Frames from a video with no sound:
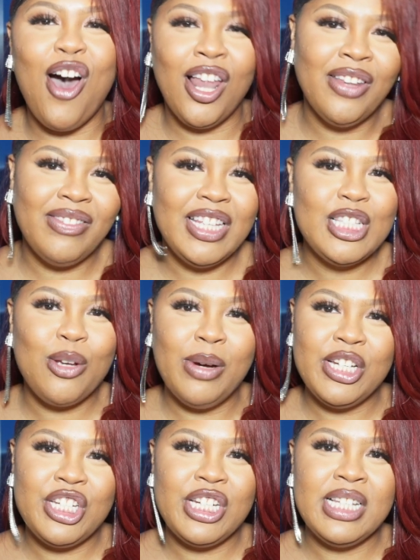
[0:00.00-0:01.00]
all of these
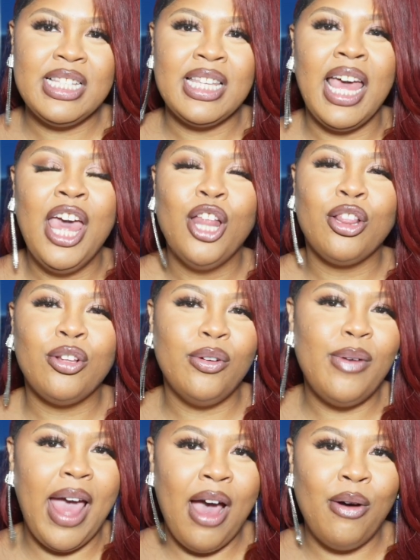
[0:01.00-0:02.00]
questions
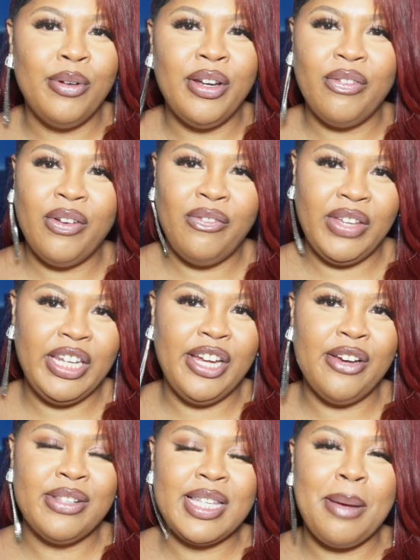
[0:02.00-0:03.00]
throughout different
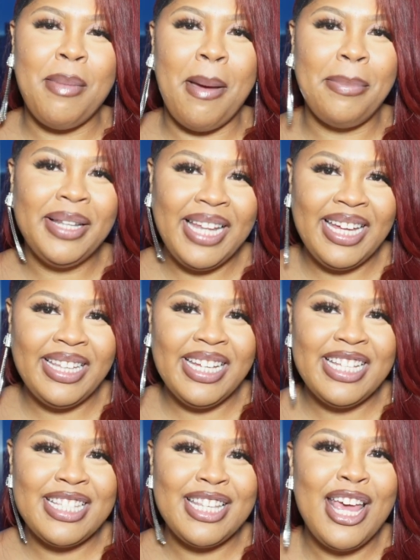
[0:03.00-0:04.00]
videos in my
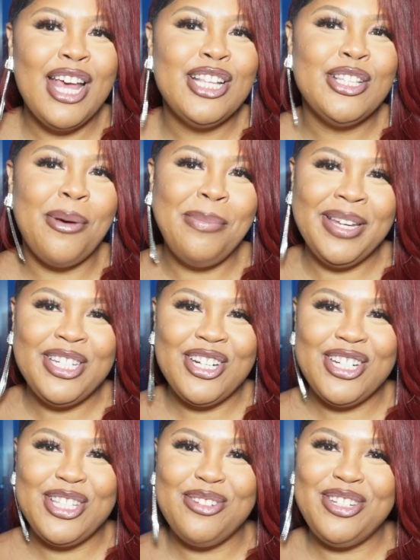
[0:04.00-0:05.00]
playlist. So be
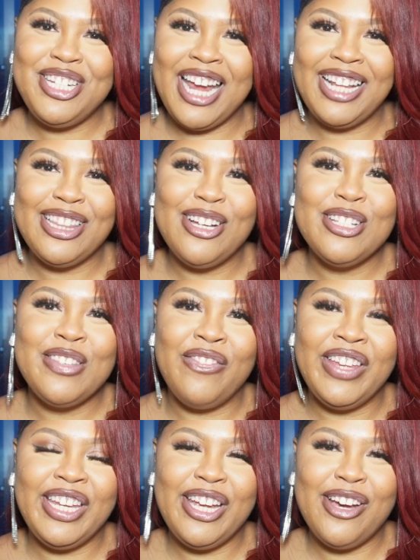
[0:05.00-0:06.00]
sure to check those
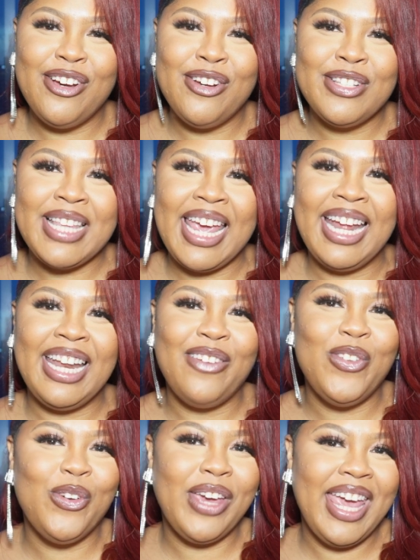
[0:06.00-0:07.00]
videos, and
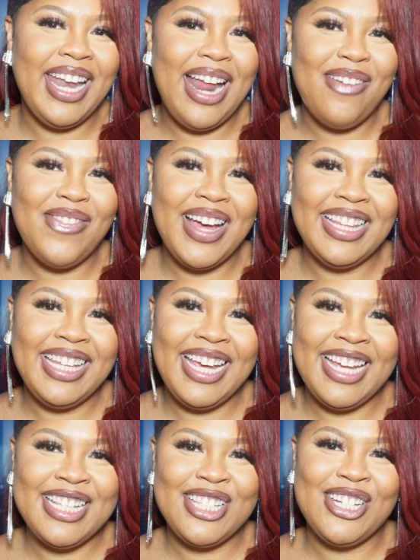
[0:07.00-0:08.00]
if you cannot find
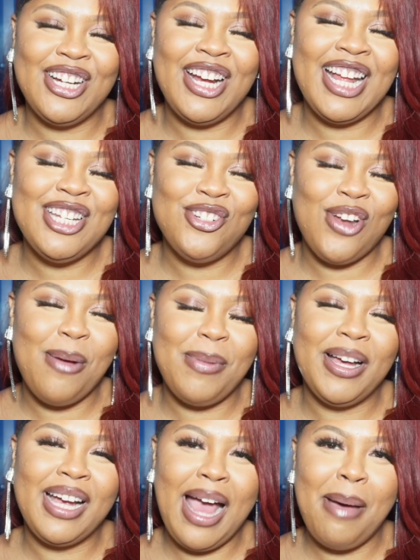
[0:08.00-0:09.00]
the answer,
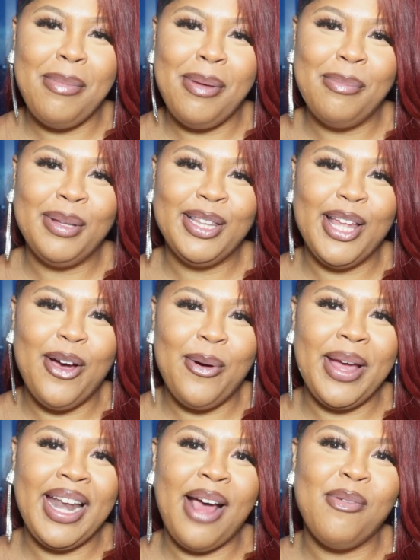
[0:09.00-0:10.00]
drop a comment below
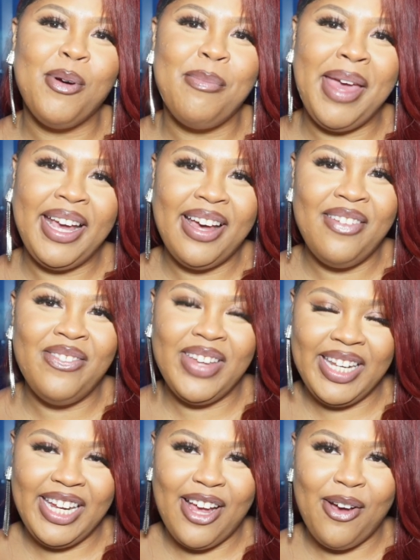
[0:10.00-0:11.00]
and I will make a
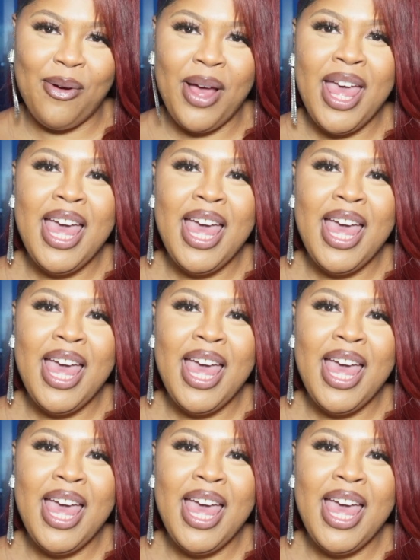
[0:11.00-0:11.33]
video